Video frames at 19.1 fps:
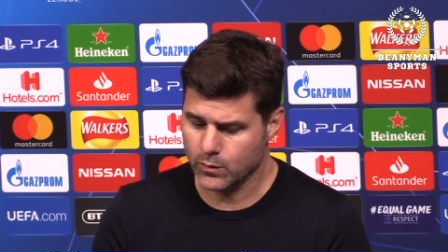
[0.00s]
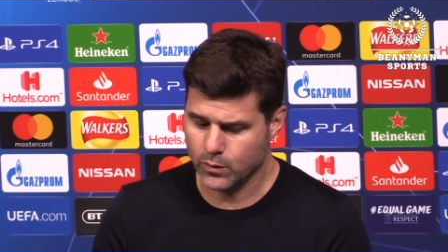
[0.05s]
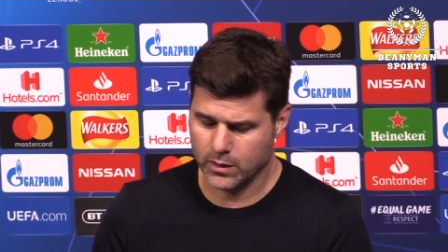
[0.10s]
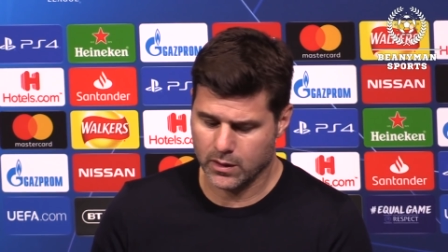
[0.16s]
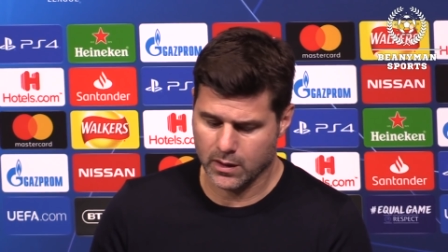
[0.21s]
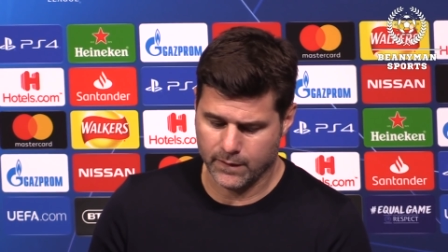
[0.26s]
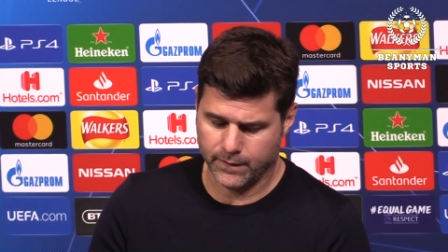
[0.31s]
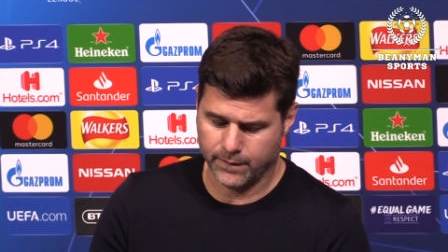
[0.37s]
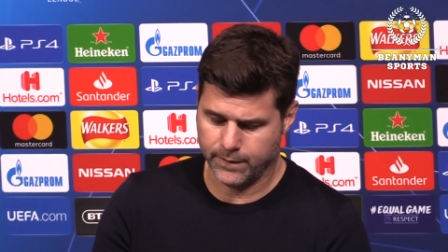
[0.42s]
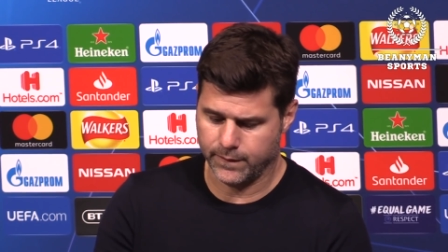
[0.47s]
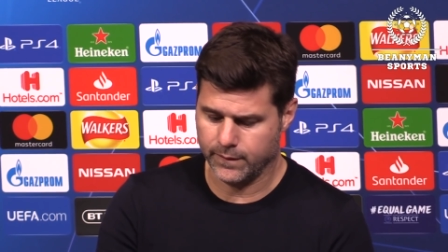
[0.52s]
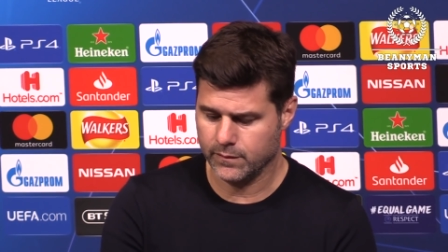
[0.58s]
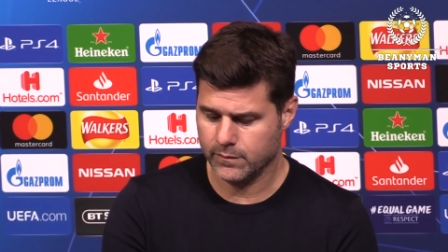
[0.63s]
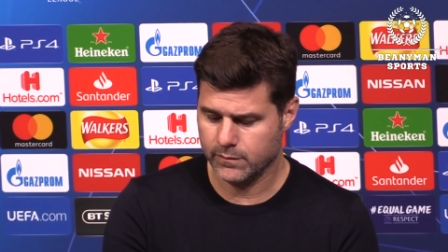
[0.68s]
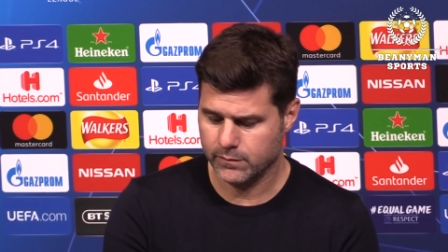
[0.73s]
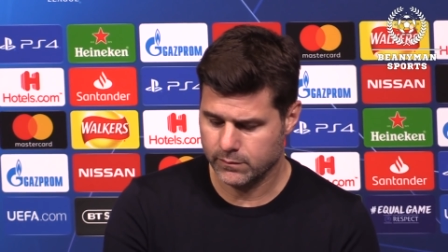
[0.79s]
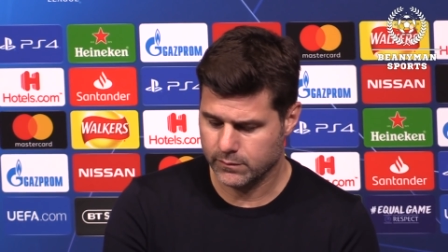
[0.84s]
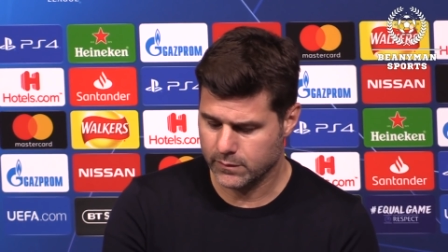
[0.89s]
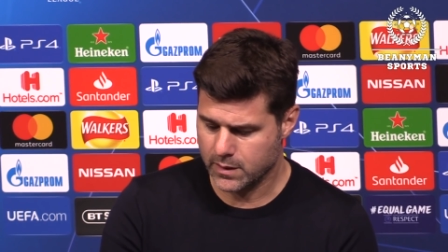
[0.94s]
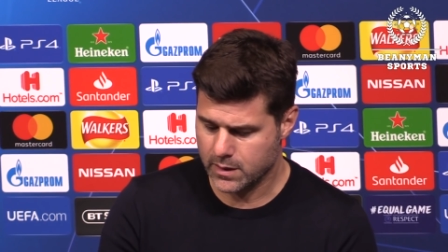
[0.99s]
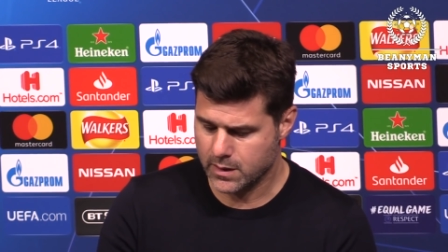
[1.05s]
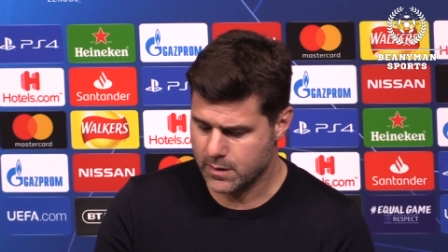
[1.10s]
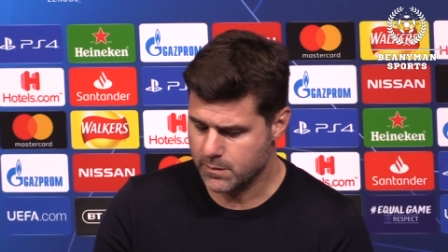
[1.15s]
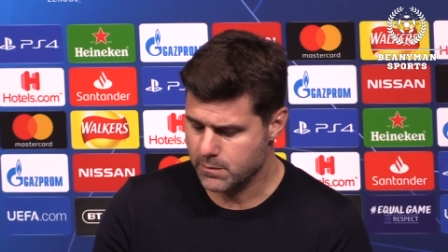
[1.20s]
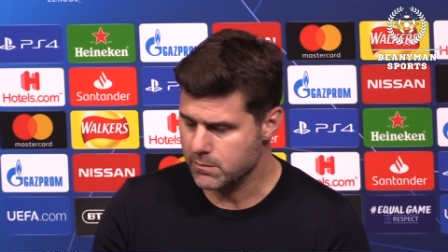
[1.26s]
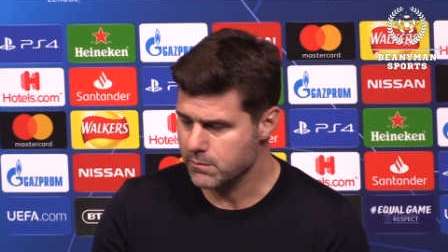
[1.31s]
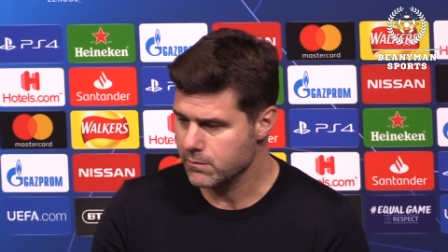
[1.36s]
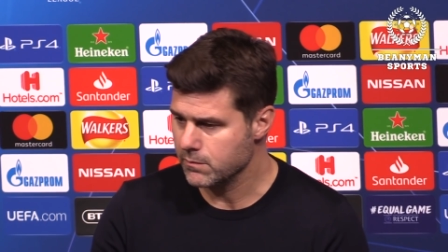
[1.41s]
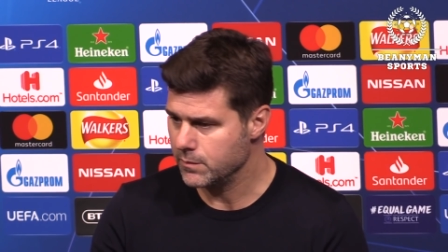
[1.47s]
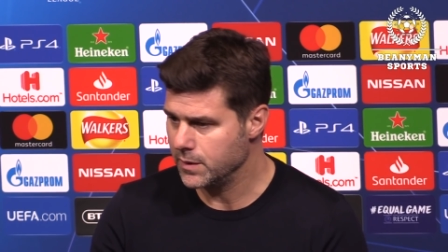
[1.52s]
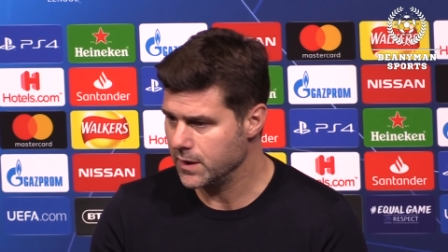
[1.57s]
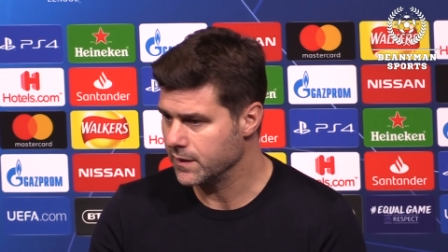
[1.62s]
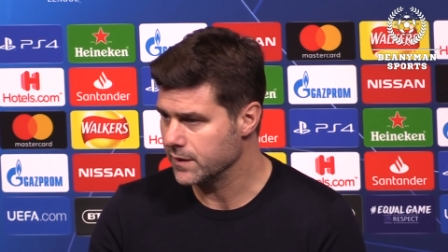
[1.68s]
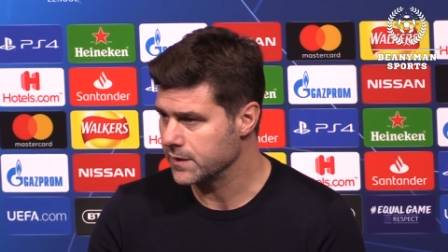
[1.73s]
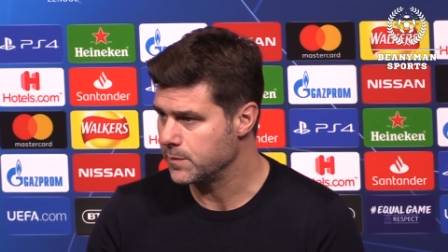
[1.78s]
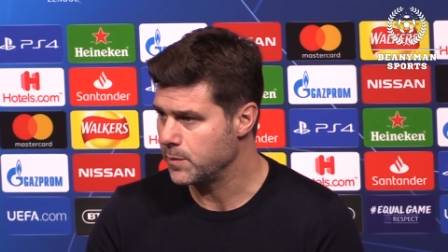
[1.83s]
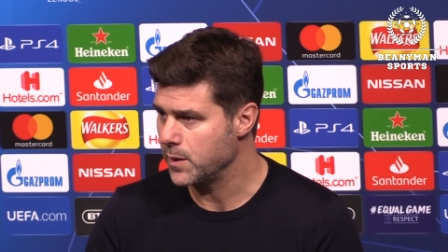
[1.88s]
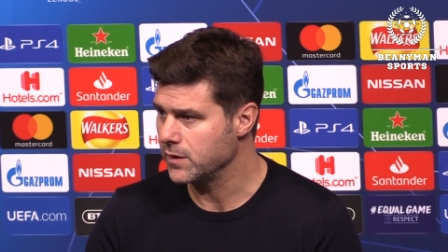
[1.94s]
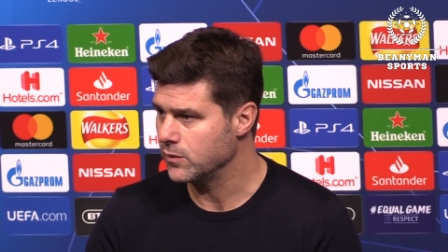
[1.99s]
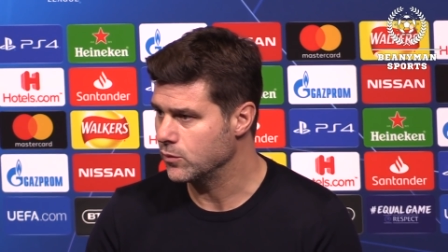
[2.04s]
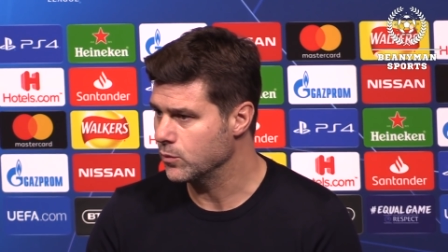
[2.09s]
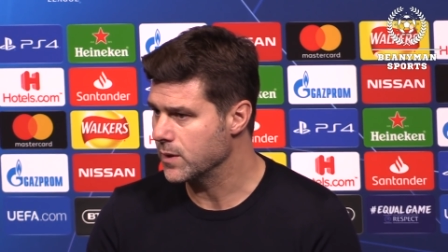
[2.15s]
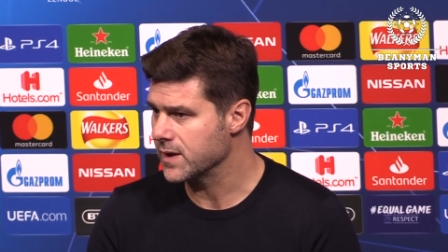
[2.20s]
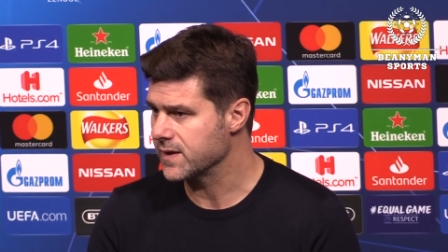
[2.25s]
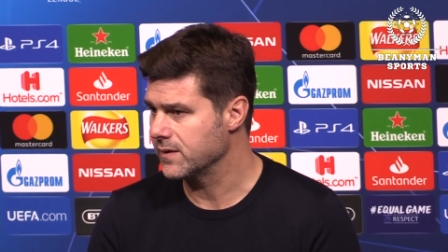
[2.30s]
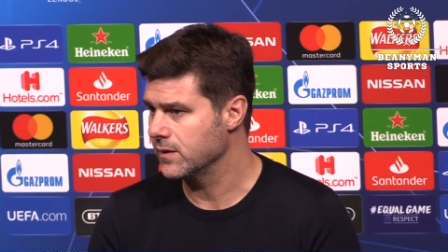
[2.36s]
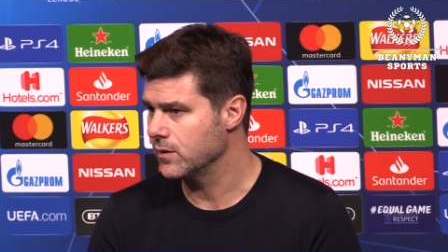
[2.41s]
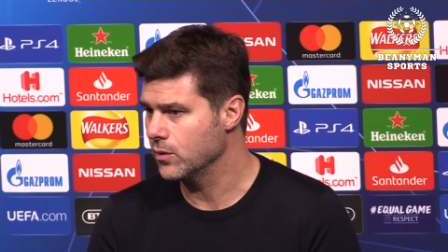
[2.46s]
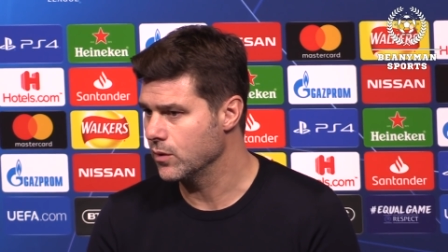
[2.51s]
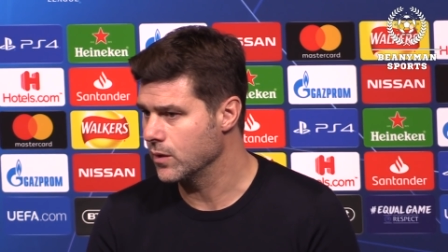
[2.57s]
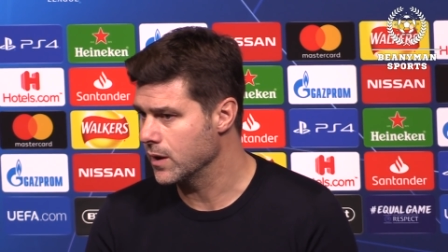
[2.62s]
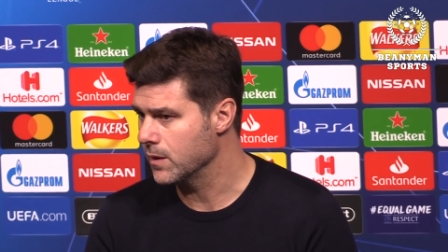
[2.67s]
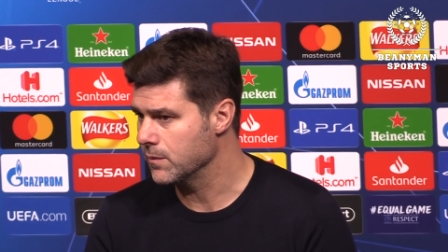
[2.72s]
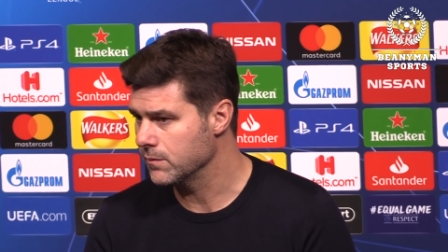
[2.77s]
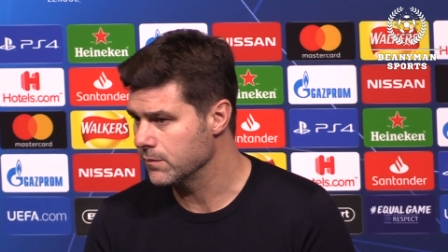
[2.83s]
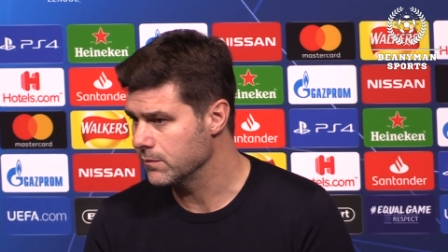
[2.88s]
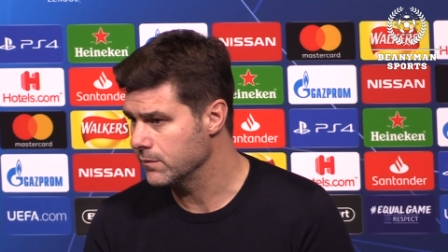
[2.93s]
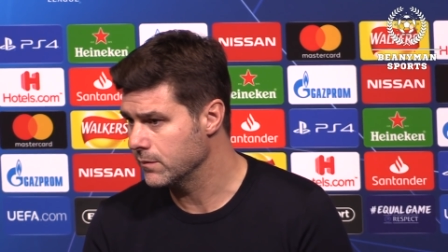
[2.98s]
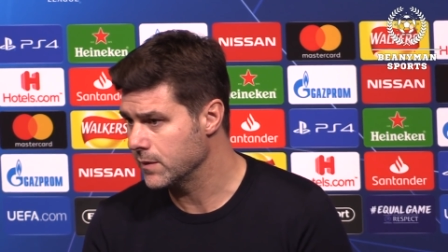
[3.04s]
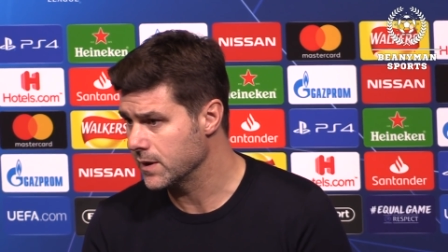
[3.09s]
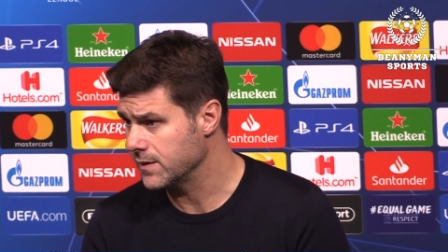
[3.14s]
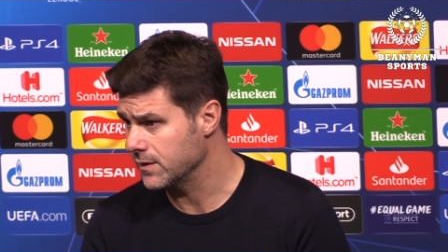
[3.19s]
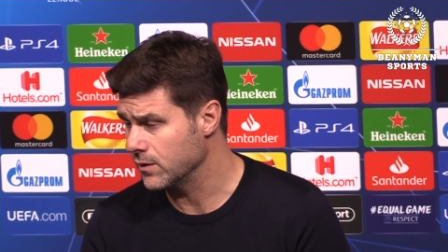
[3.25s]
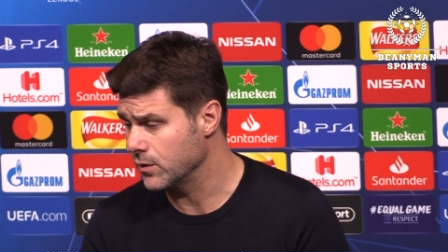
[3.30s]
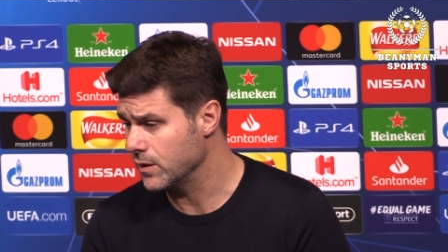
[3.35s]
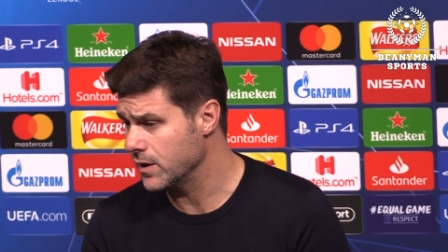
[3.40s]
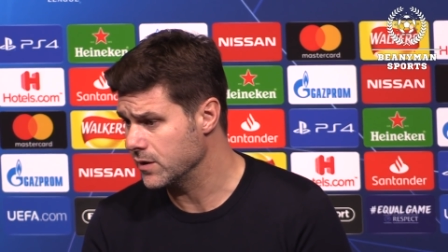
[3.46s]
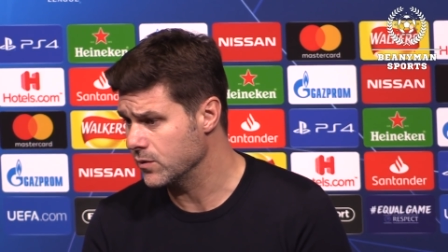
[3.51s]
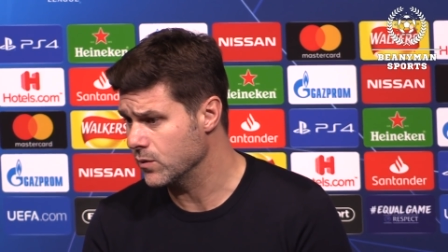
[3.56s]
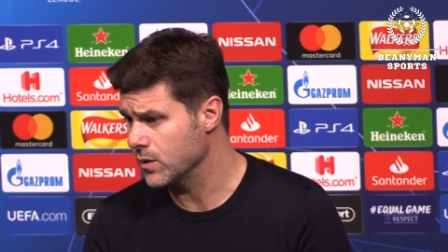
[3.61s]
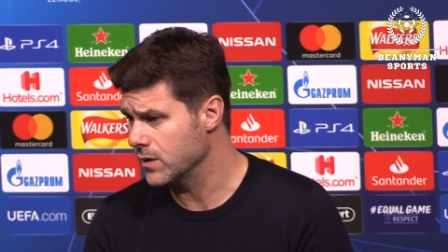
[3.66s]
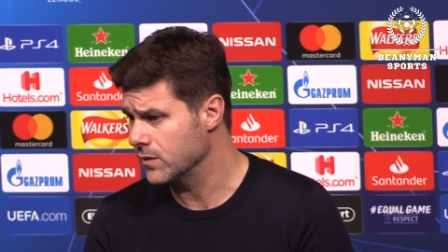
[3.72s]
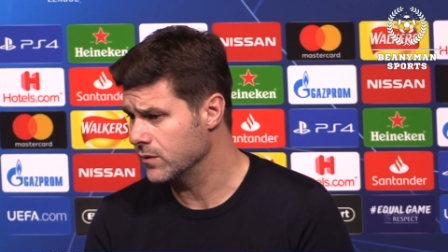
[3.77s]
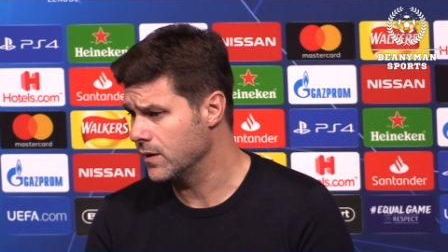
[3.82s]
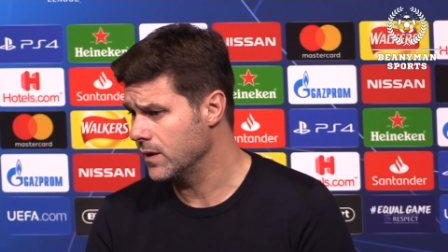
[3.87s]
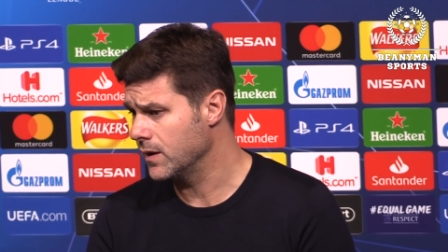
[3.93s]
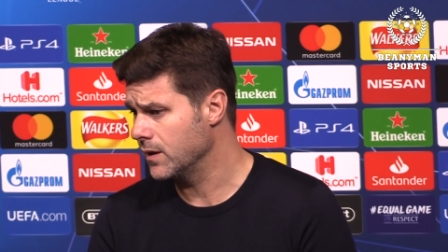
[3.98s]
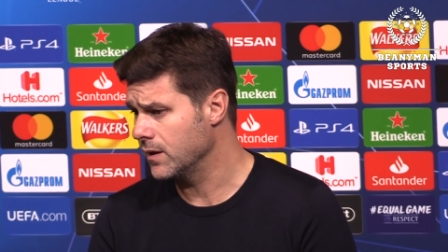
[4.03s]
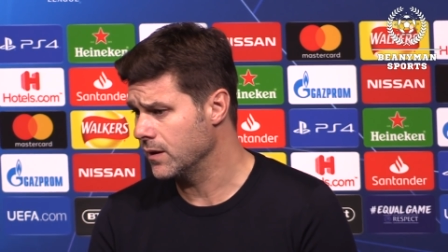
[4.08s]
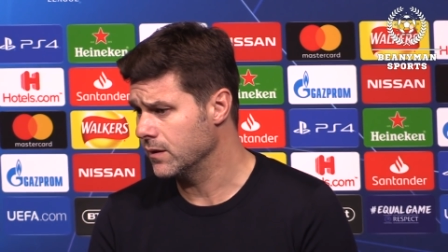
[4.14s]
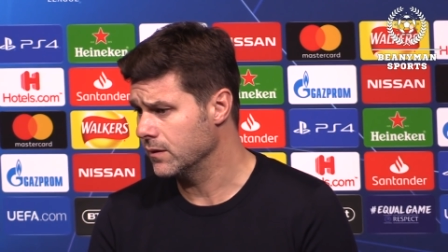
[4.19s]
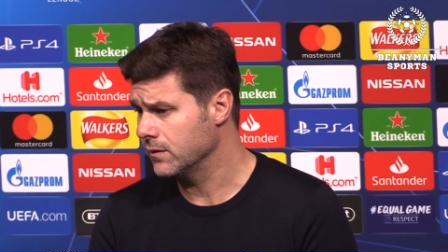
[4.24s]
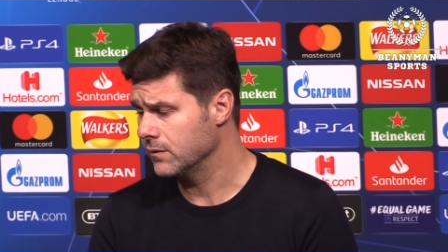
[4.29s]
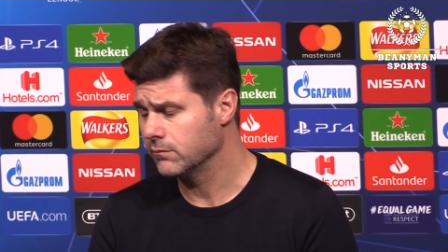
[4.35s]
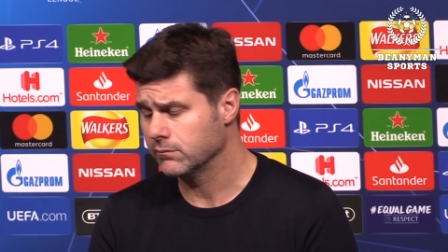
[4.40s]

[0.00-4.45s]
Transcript: we have uh, big respect to Barcelona. Barcelona is one of the